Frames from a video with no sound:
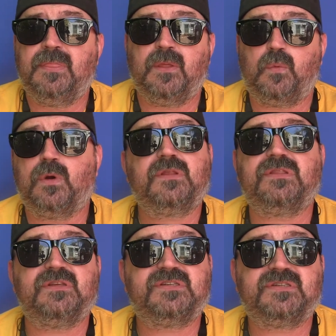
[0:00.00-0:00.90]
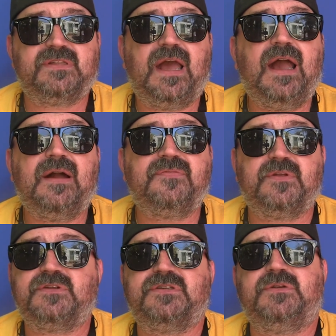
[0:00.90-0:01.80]
worthless staff
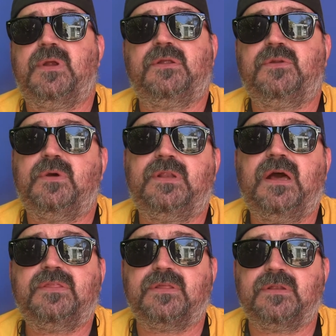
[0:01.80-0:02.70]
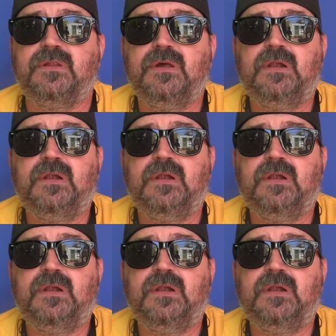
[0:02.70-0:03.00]
that are sitting around doing nothing.